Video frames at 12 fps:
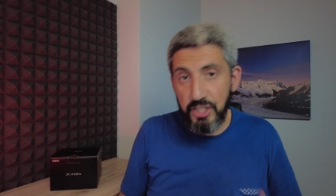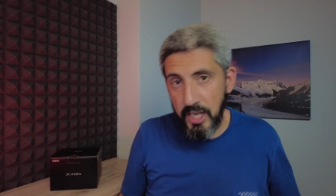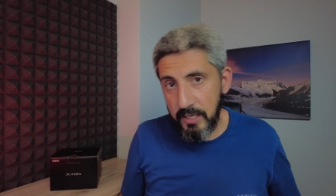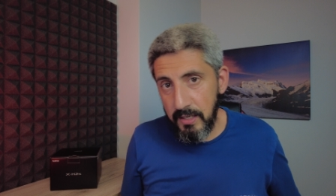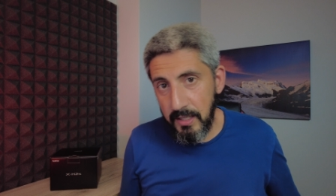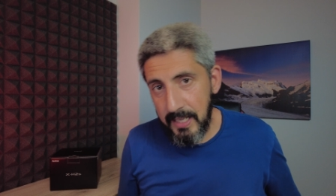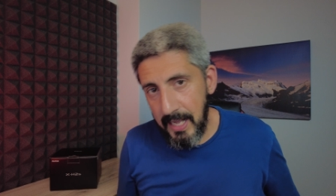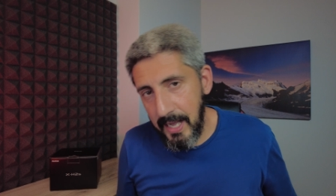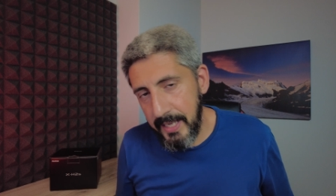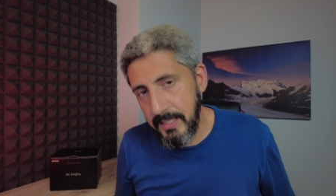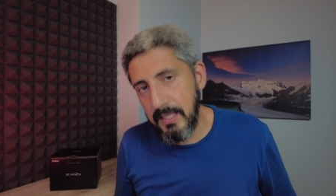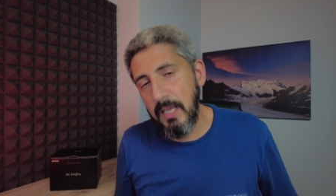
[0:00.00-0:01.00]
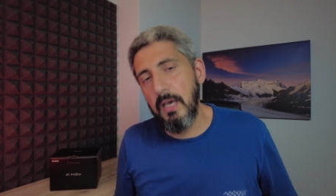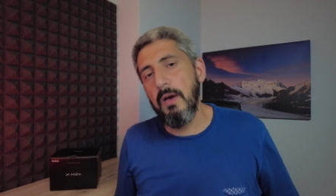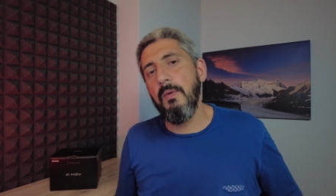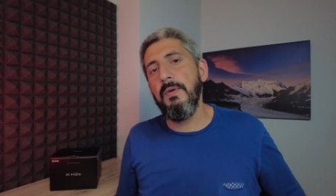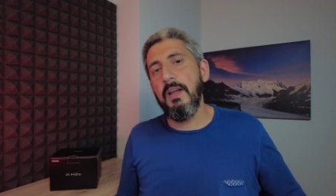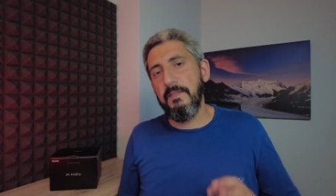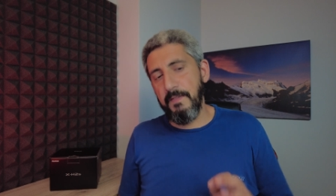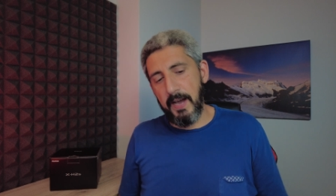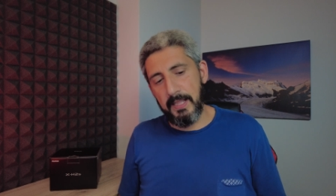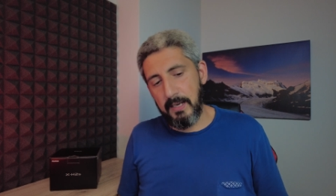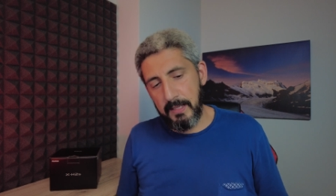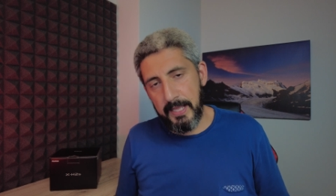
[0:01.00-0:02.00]
general, guys, we are
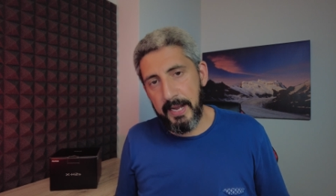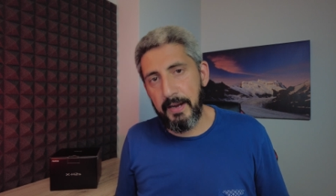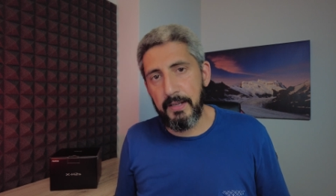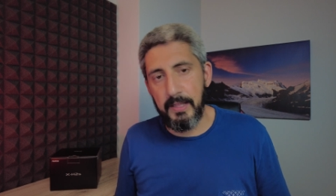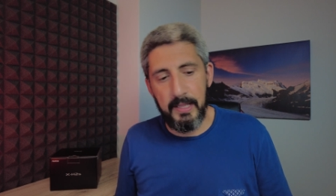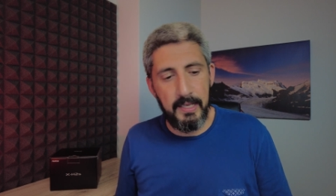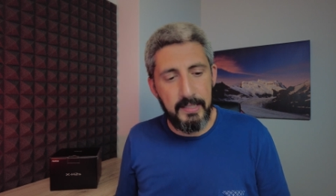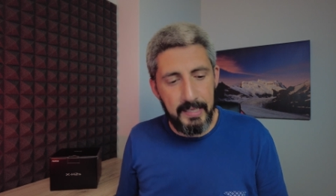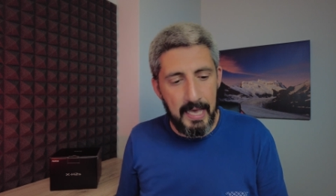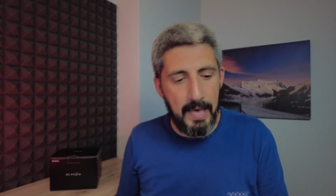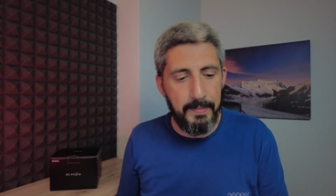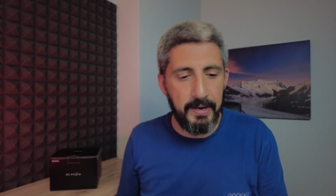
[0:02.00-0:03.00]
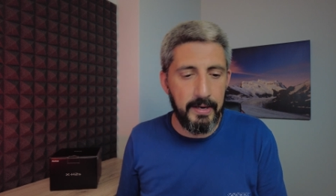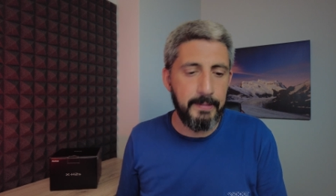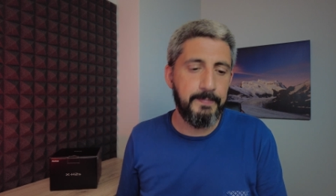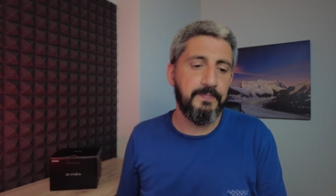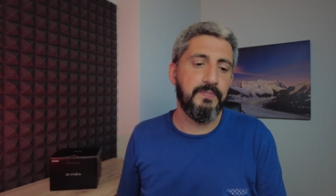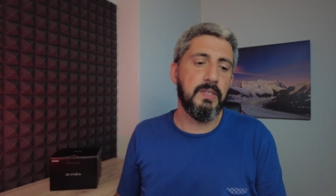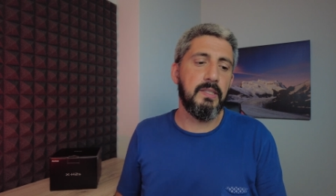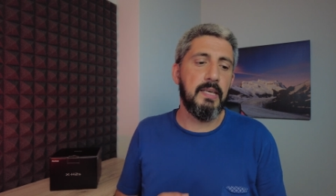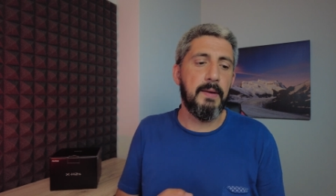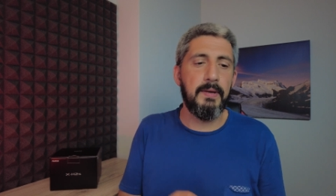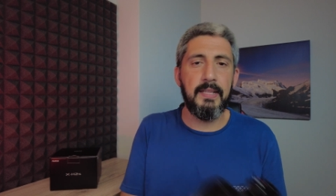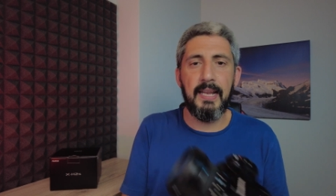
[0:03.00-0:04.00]
finally there. This camera
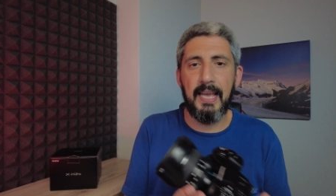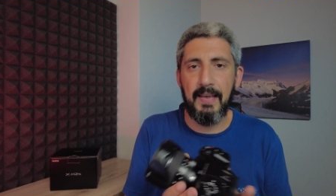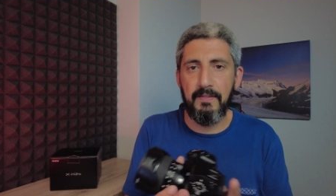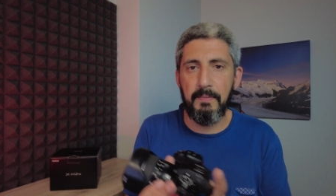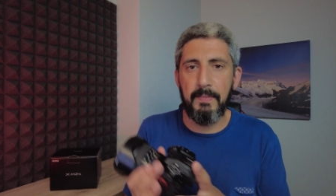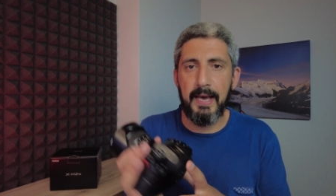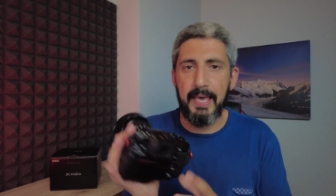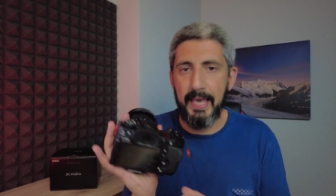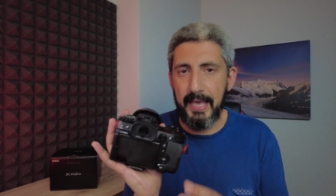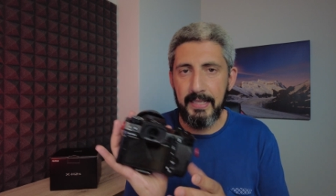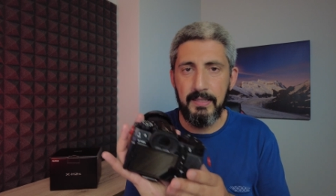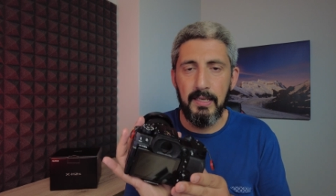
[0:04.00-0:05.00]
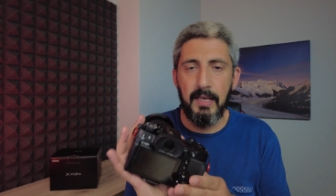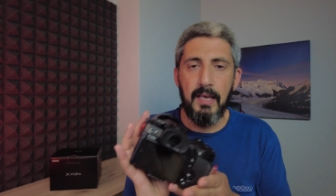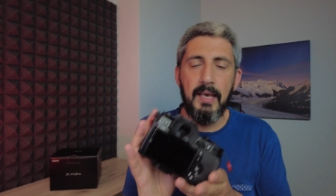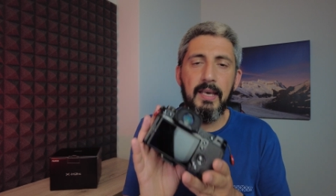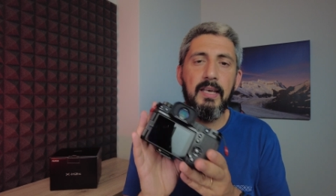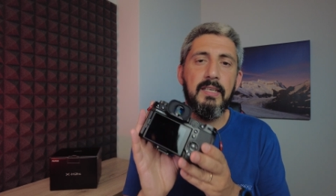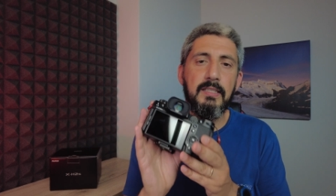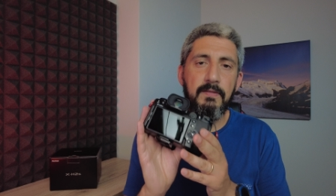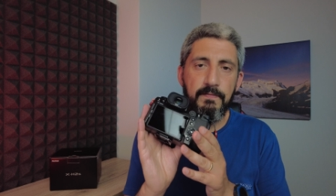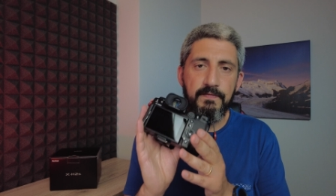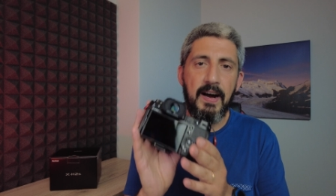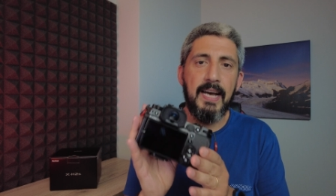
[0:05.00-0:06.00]
that I have in my hands is
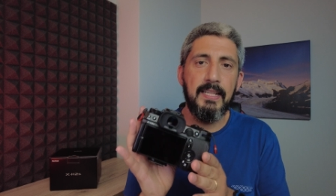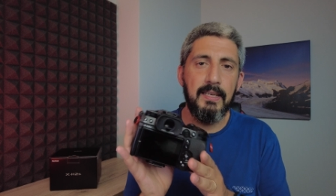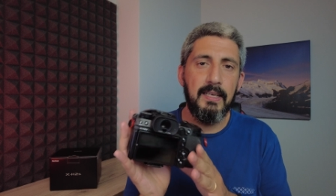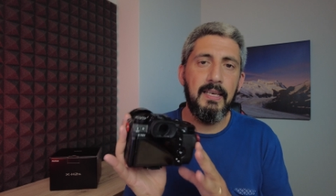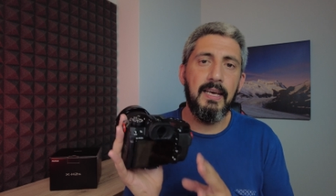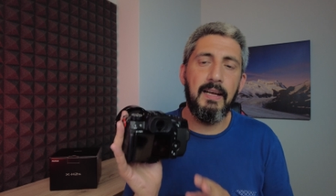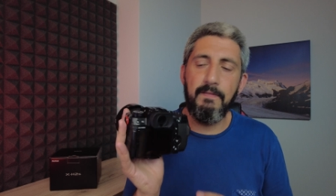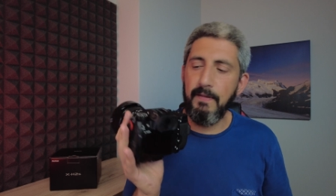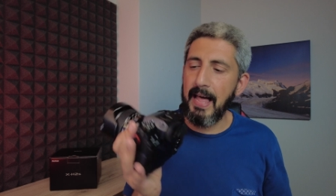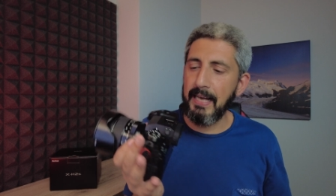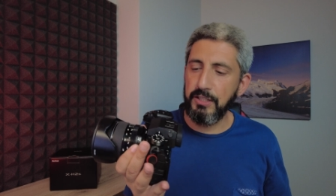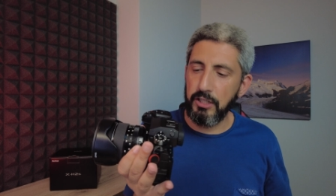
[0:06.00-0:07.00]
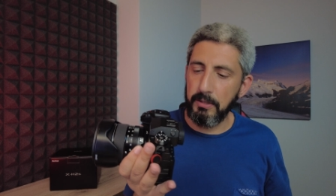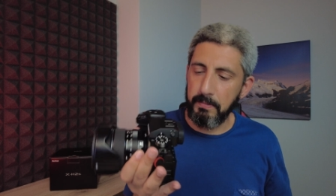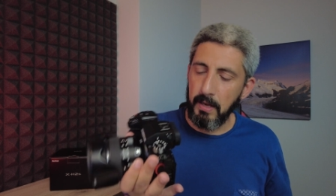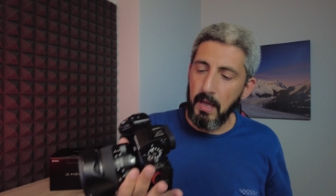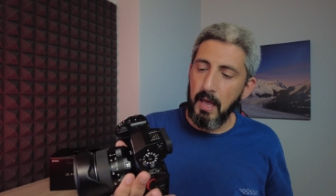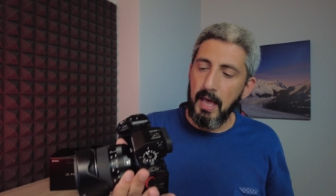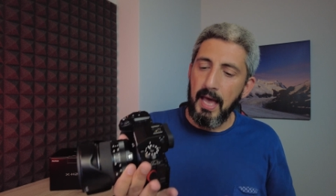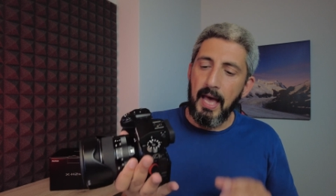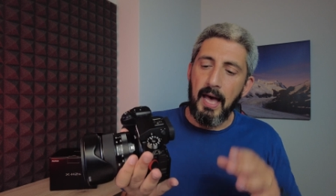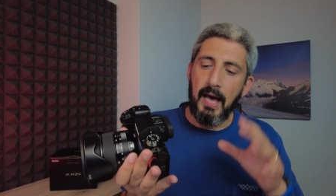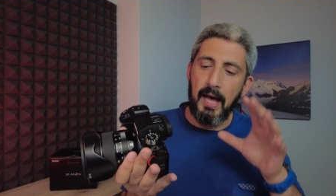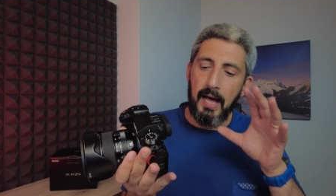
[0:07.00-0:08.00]
finally a flagship.
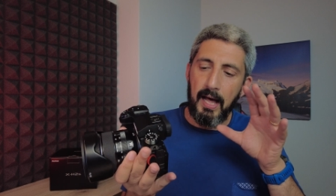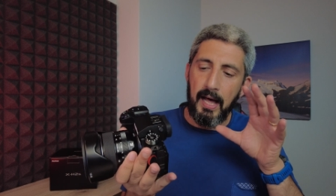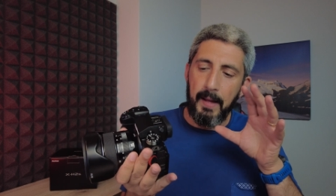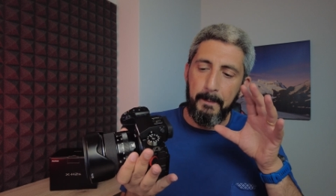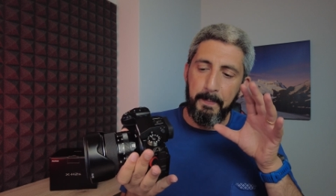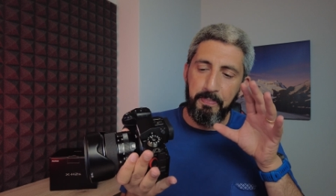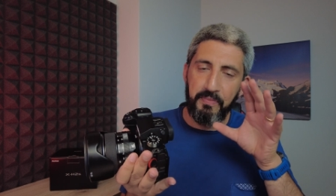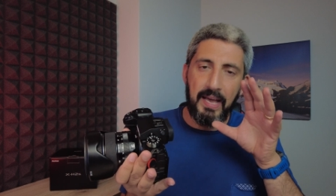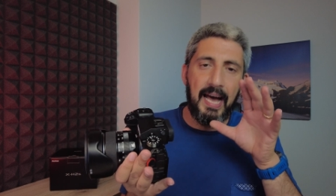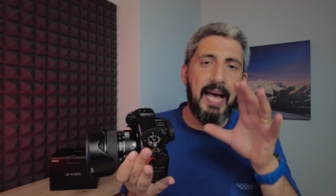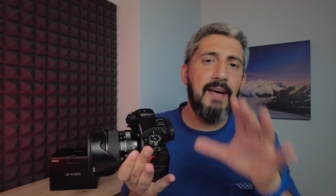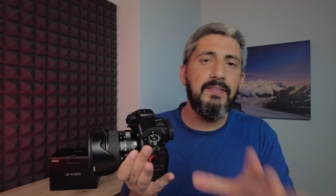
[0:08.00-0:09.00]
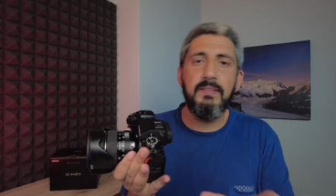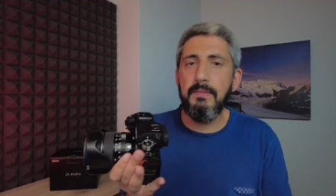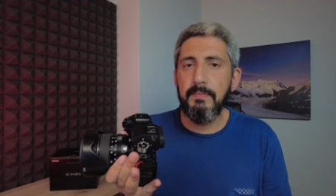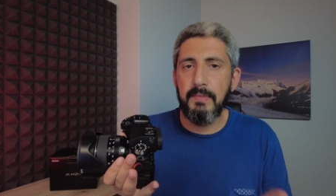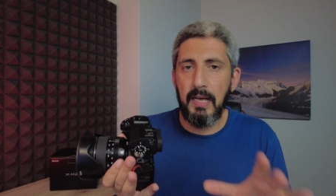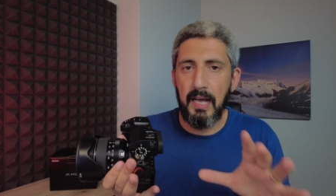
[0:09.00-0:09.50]
I haven't